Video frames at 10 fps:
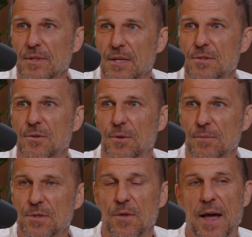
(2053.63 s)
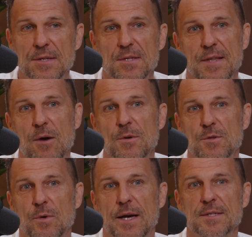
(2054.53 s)
In school. So that
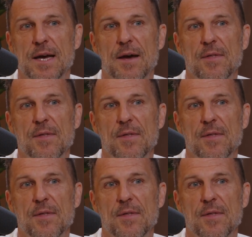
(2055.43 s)
was what I say.